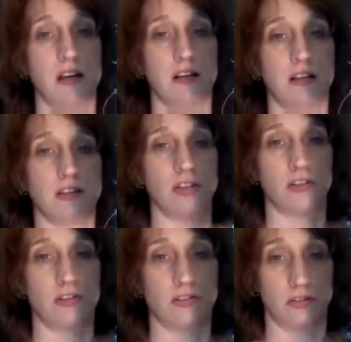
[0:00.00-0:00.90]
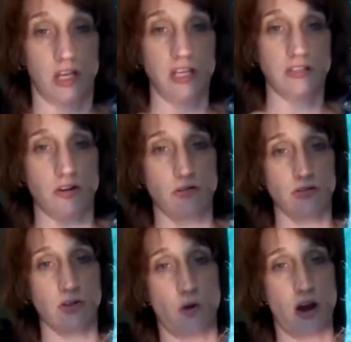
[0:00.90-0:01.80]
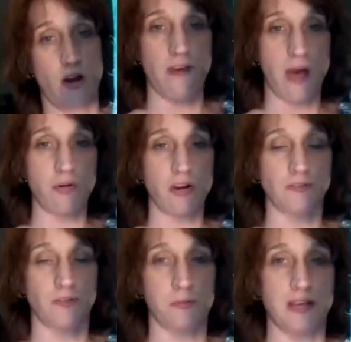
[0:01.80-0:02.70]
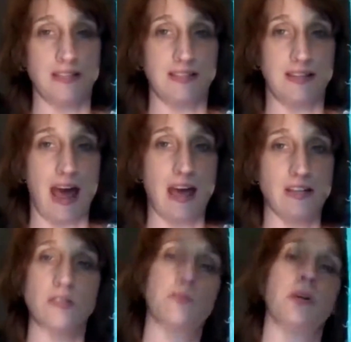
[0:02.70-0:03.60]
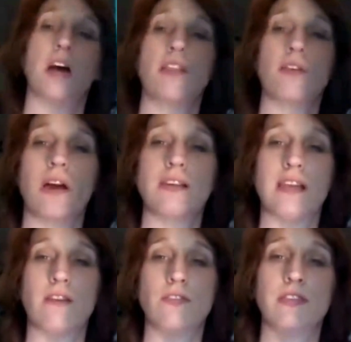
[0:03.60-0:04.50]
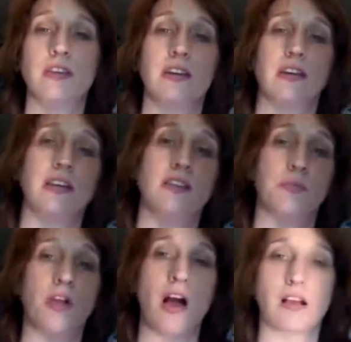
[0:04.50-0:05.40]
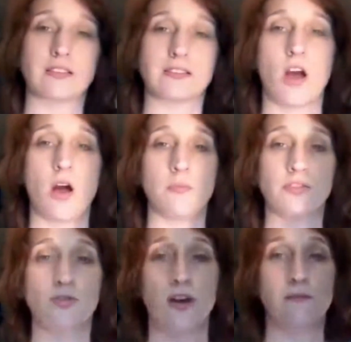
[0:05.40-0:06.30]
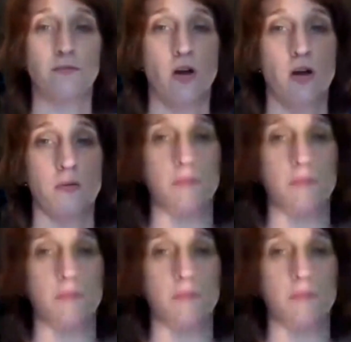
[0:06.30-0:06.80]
little keystone square fabrics from my stash, but otherwise everything in the blocks comes straight from